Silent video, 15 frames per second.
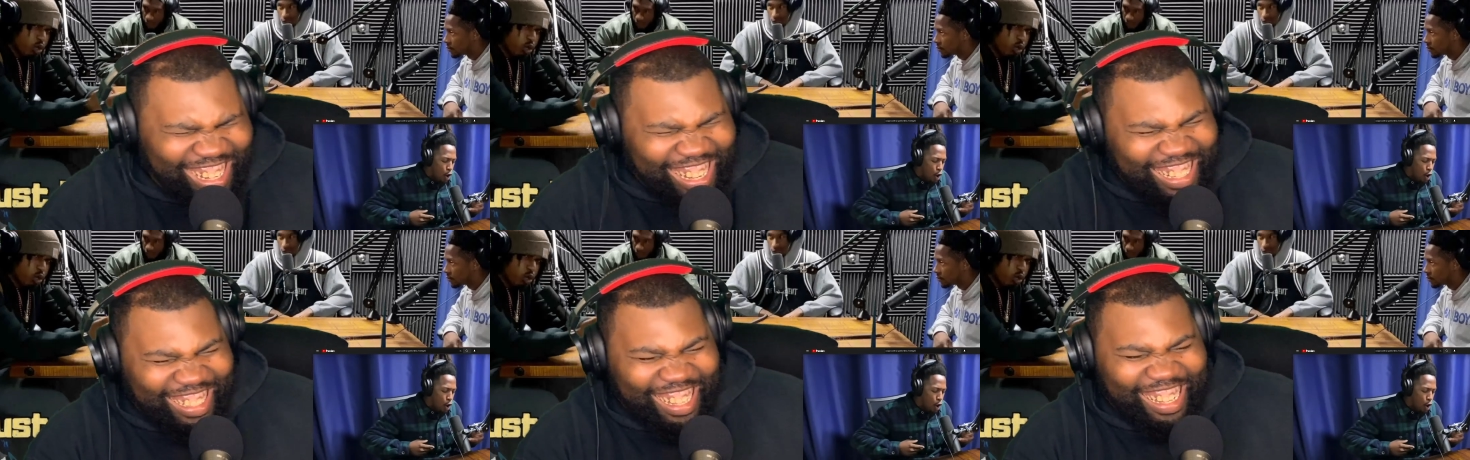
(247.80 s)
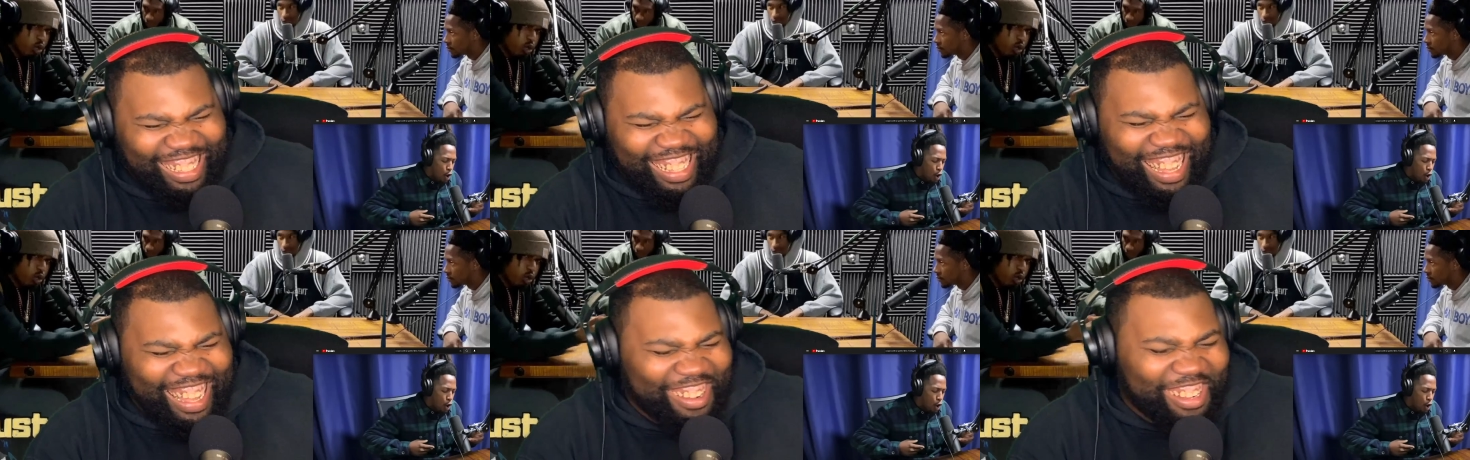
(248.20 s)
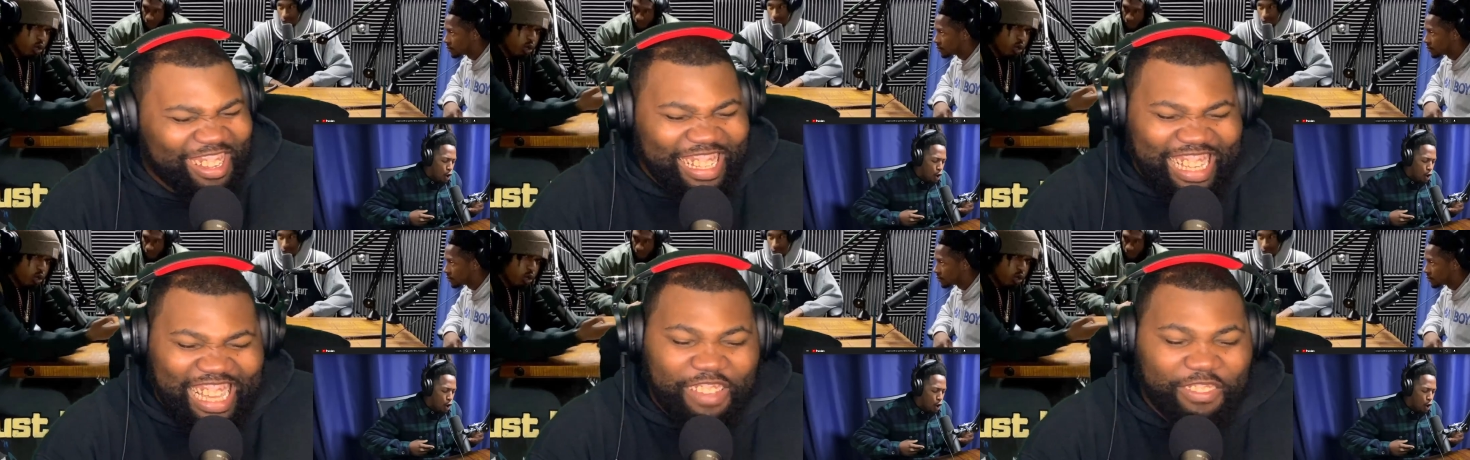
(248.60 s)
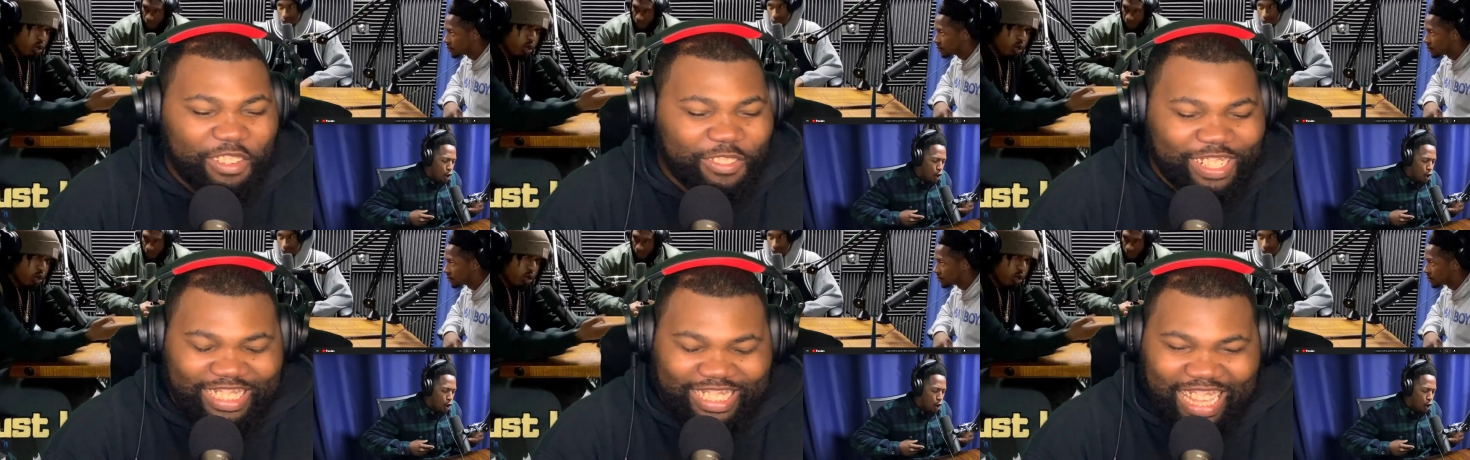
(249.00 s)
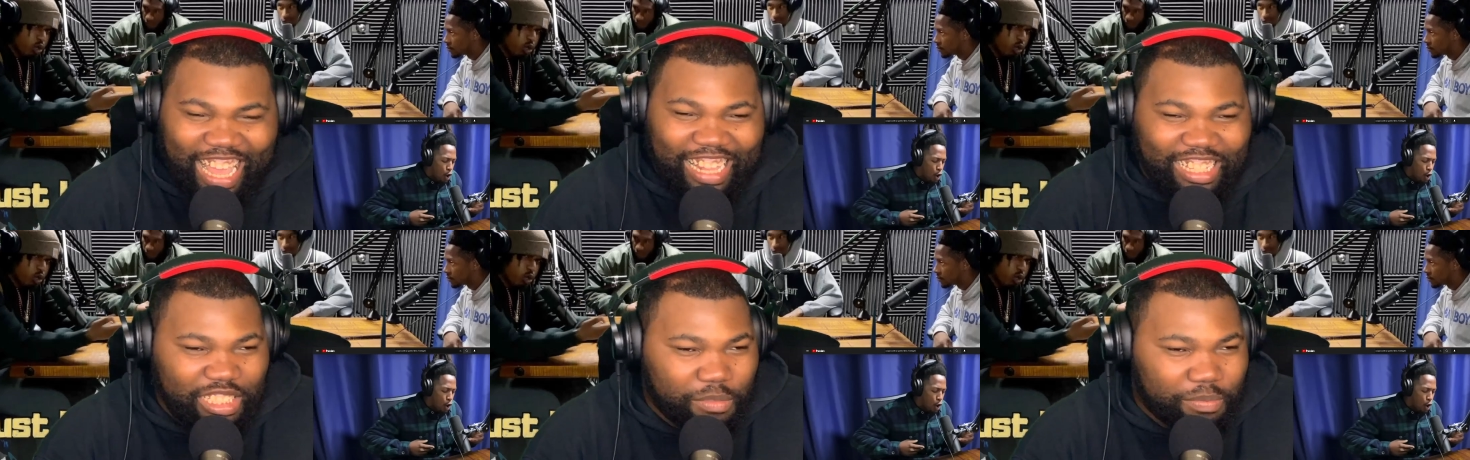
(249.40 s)
Speaker 1: like that, even when it's at
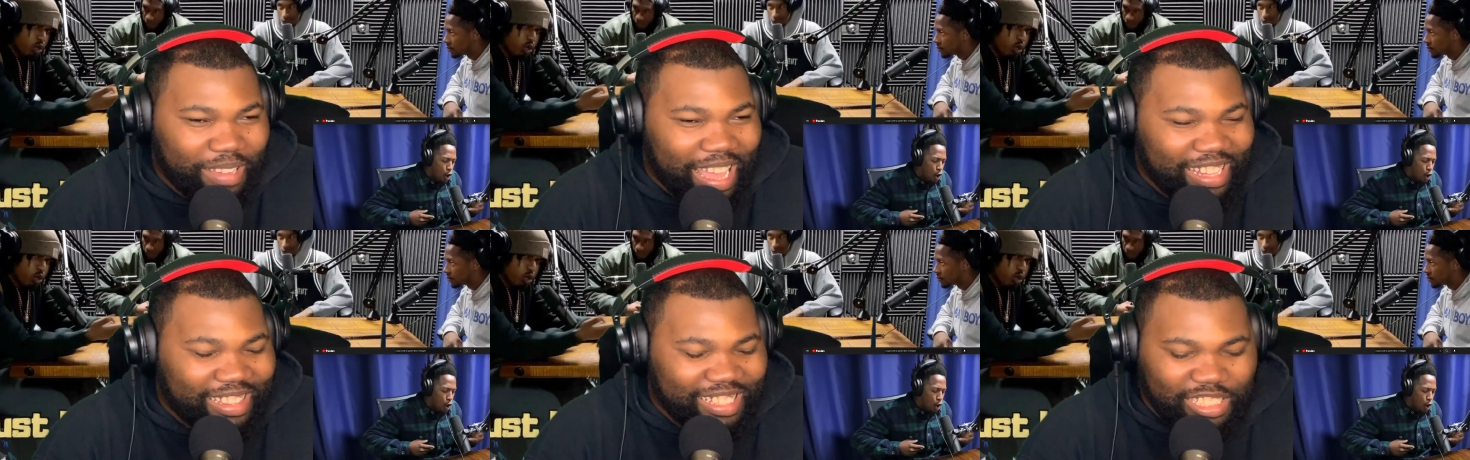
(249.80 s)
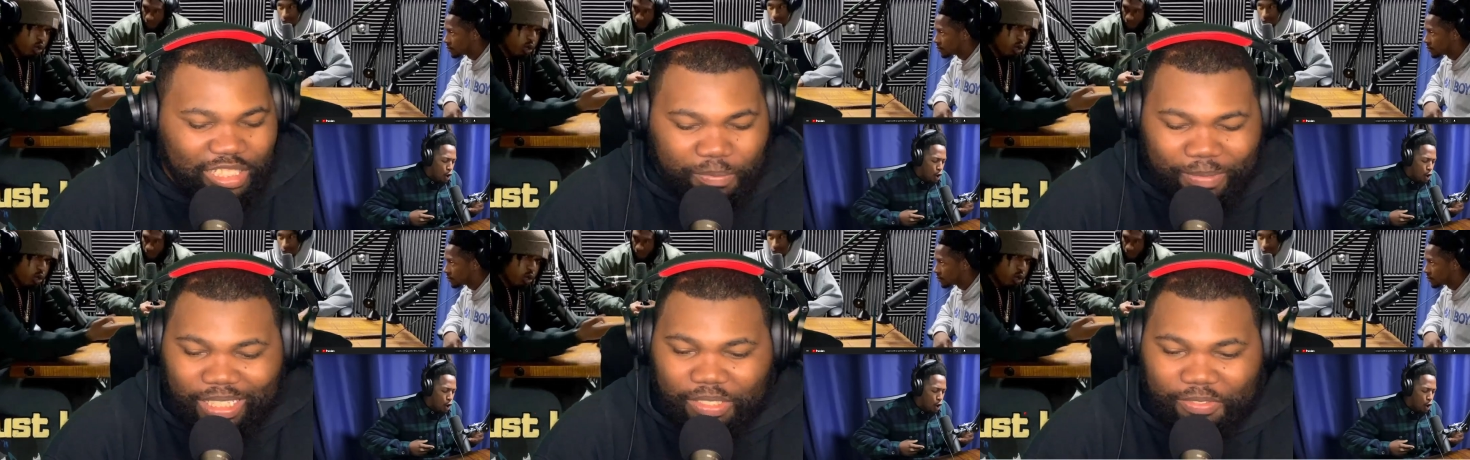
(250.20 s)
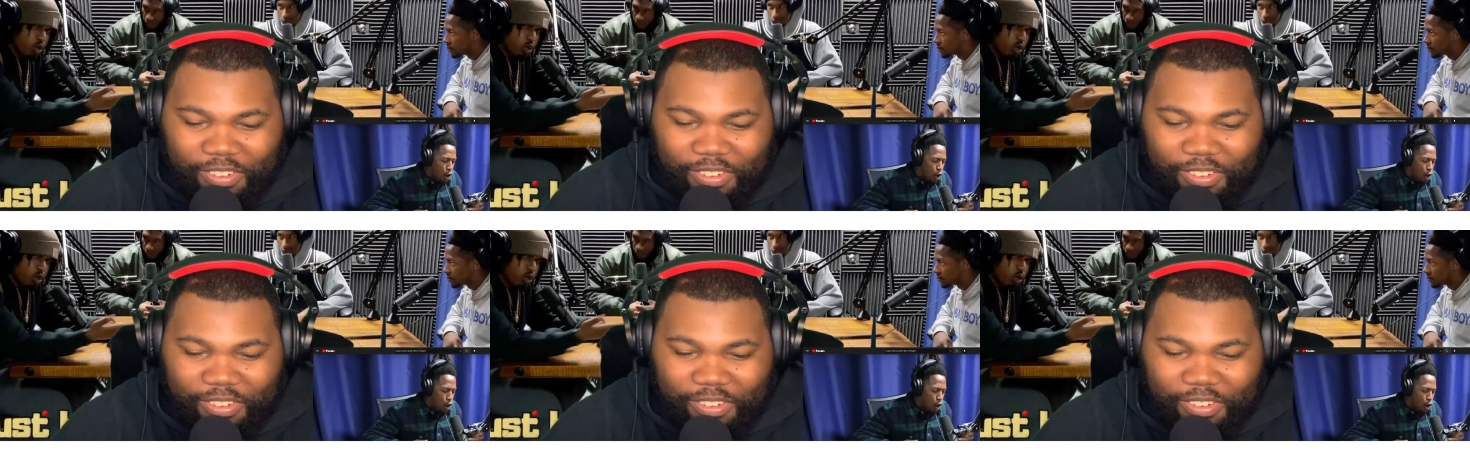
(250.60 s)
the at the expense of our